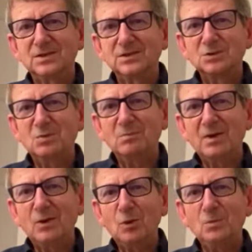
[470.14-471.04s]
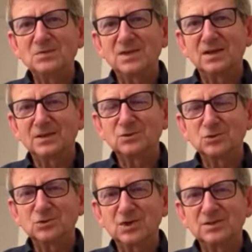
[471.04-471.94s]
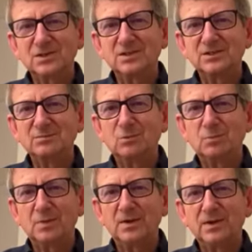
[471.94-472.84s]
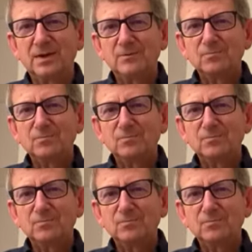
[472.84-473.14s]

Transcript: So we might almost say a literal translation would be,